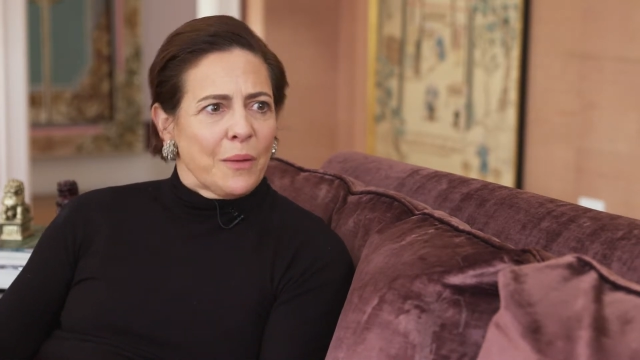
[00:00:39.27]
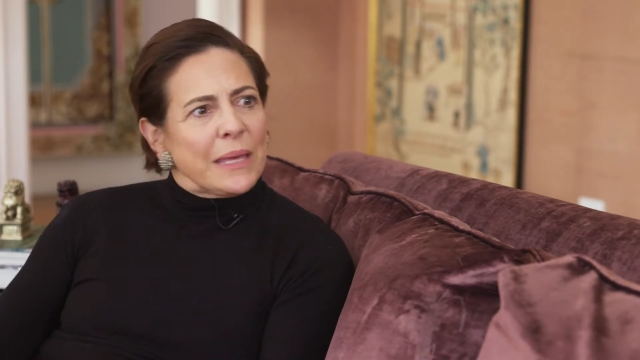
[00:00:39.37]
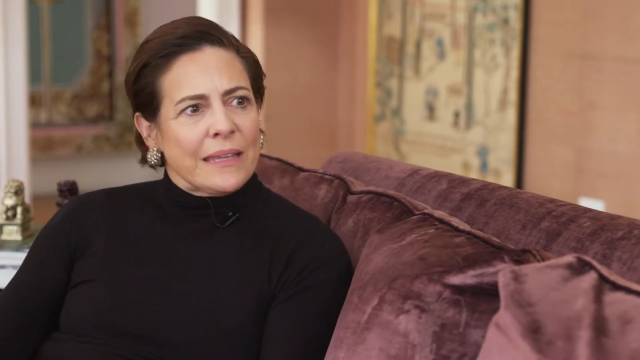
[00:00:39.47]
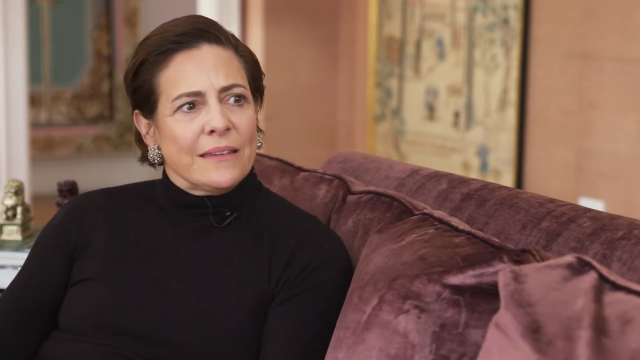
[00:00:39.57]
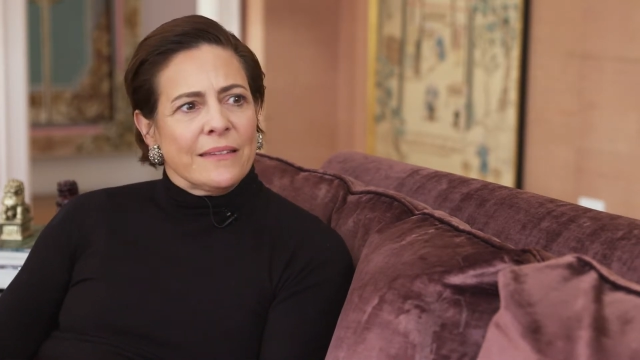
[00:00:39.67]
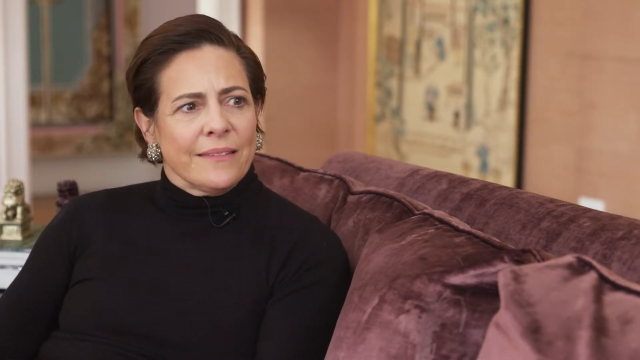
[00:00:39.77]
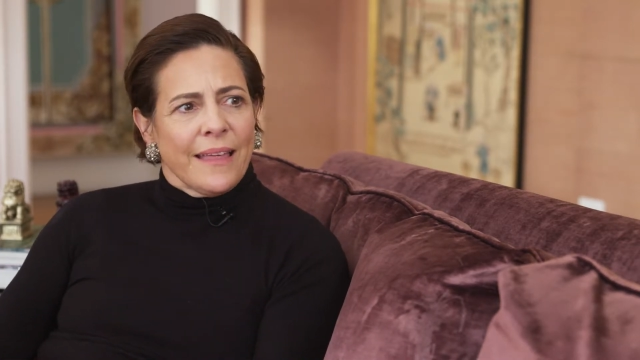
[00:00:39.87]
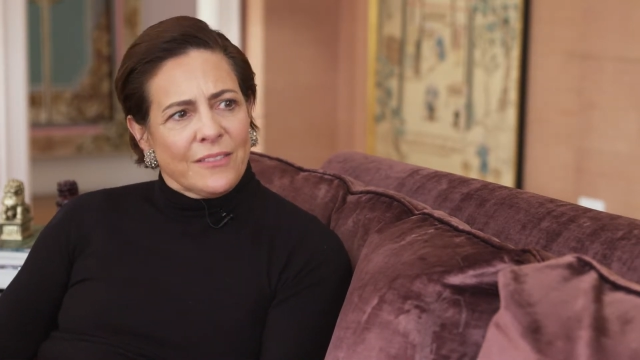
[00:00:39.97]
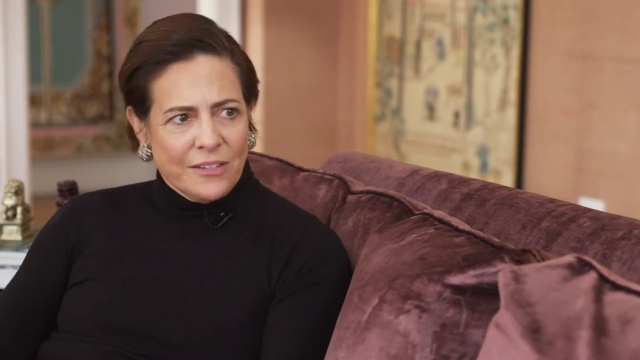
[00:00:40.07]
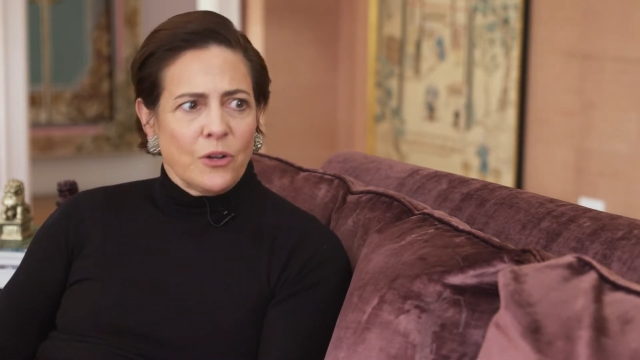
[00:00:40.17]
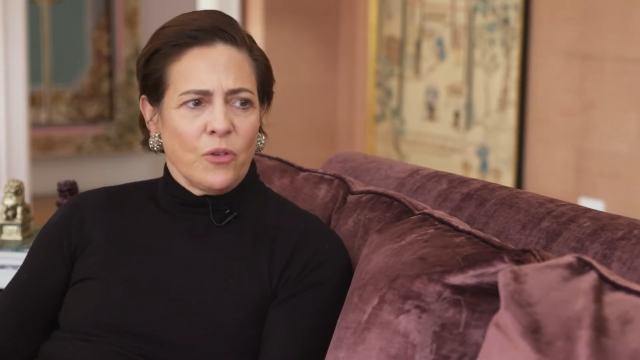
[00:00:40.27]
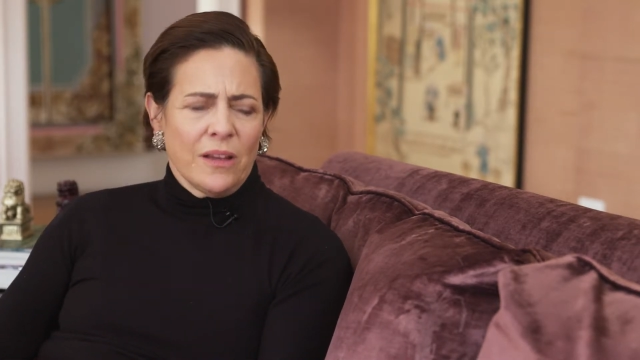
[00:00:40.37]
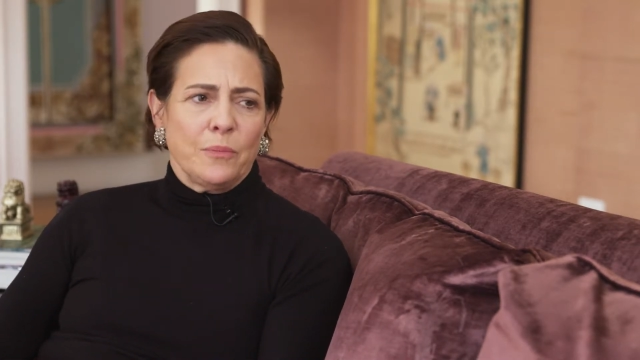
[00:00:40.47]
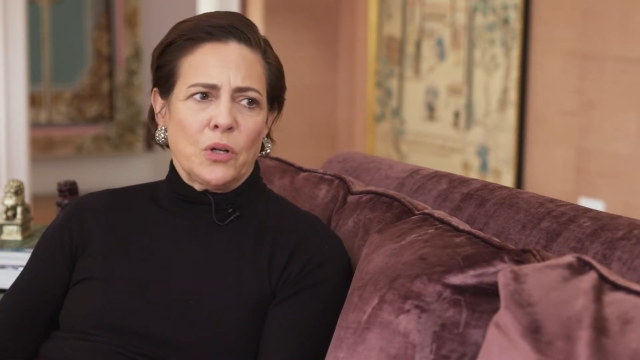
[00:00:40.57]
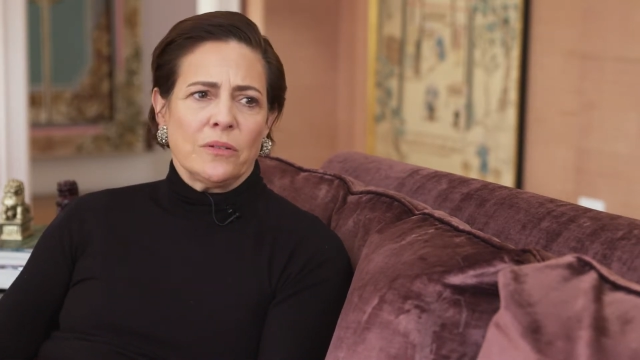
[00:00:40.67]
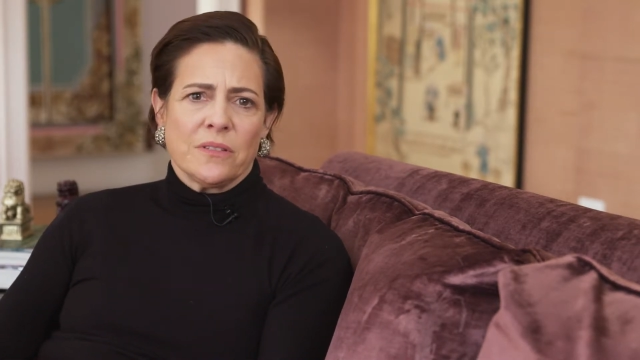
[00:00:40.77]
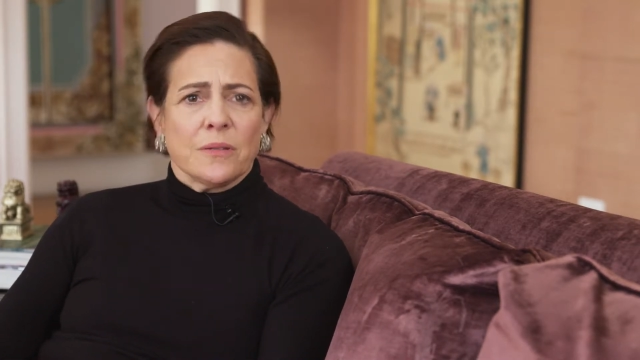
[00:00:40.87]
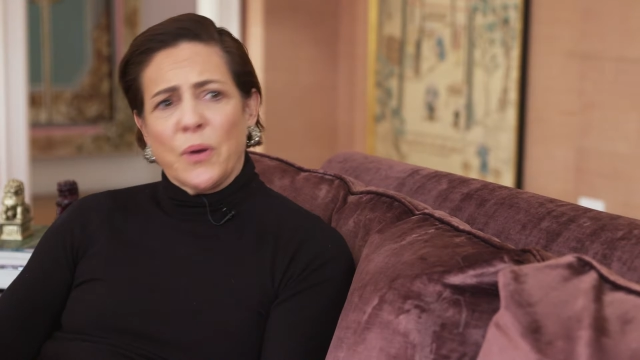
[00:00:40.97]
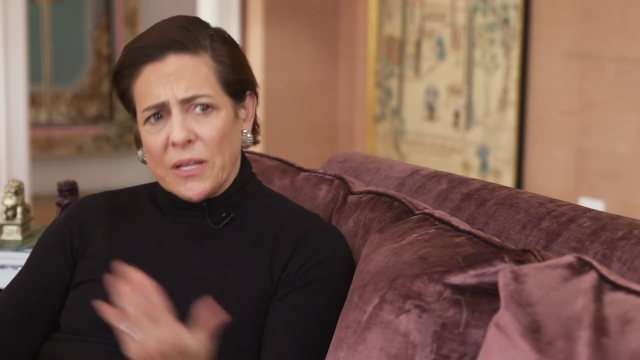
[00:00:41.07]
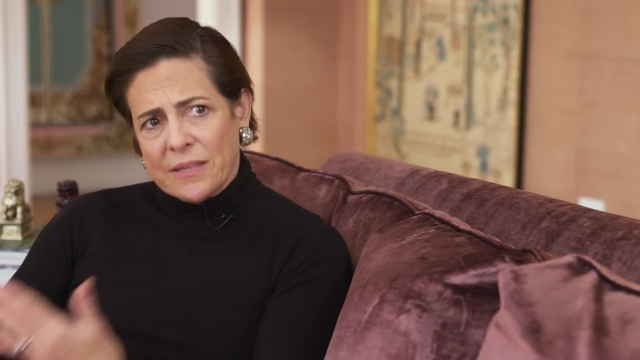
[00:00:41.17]
I mean, that's incredible. It's
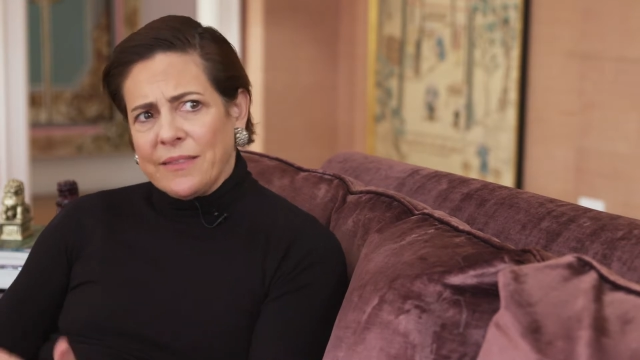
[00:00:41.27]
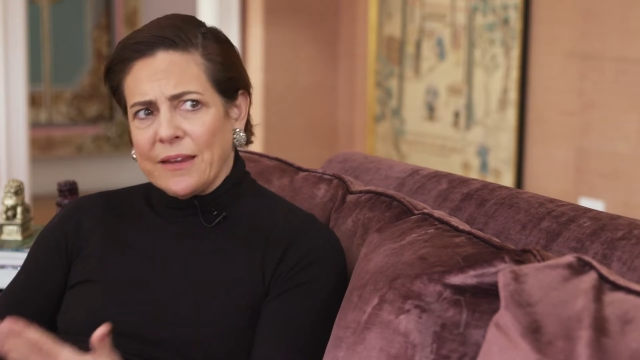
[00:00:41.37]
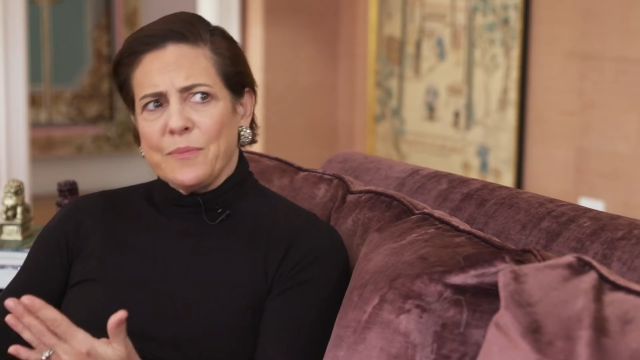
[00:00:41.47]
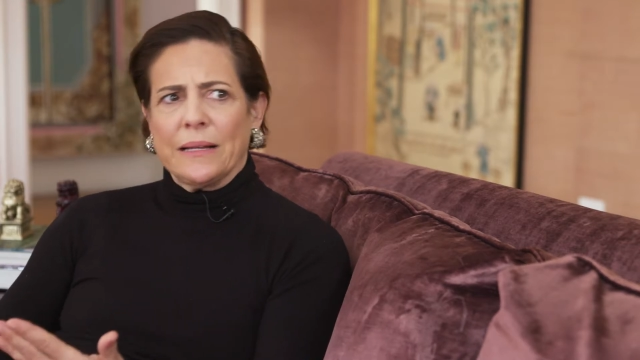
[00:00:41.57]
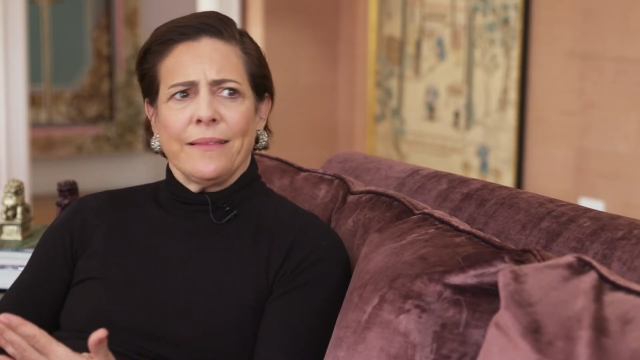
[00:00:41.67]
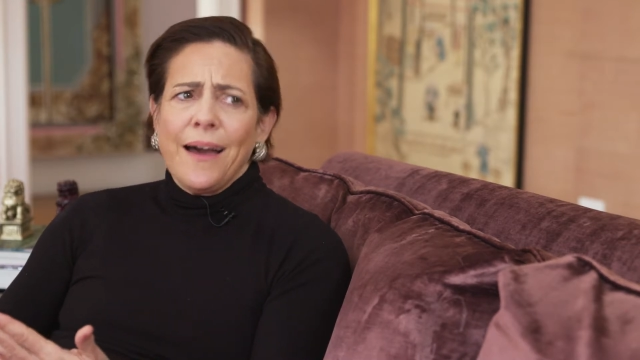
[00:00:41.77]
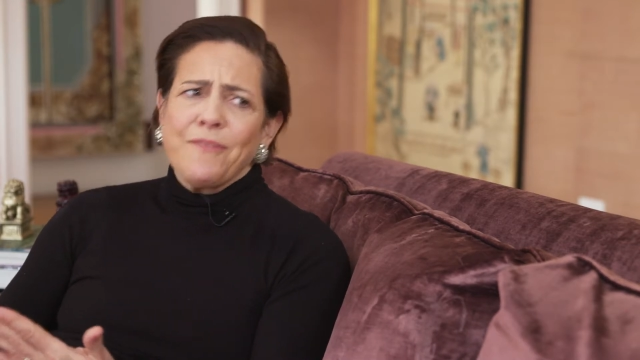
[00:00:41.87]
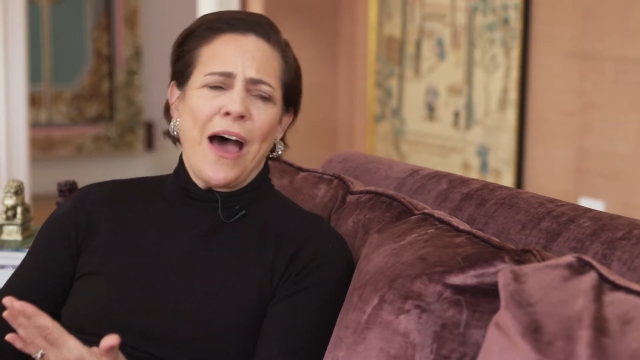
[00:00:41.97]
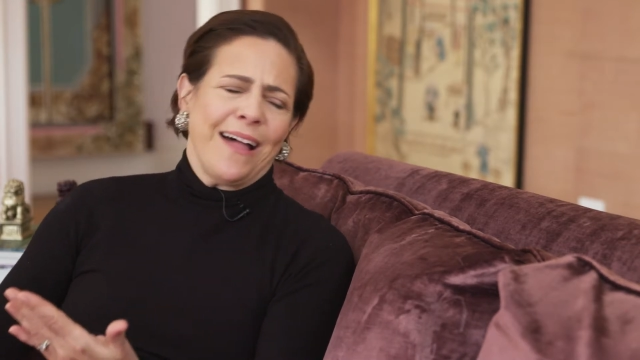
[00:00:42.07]
depressing that I've been alive